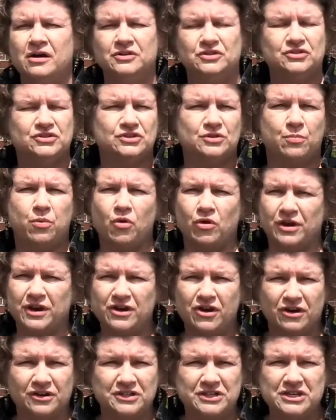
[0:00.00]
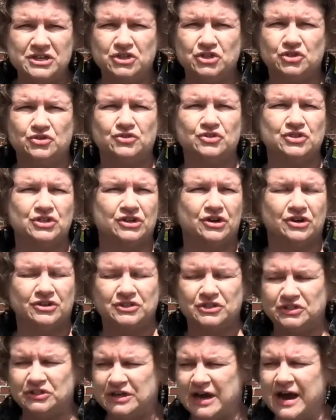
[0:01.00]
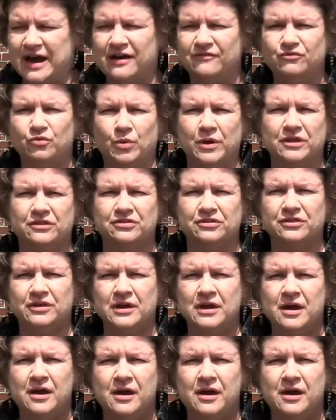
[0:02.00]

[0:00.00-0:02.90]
supporting our teachers and our staff with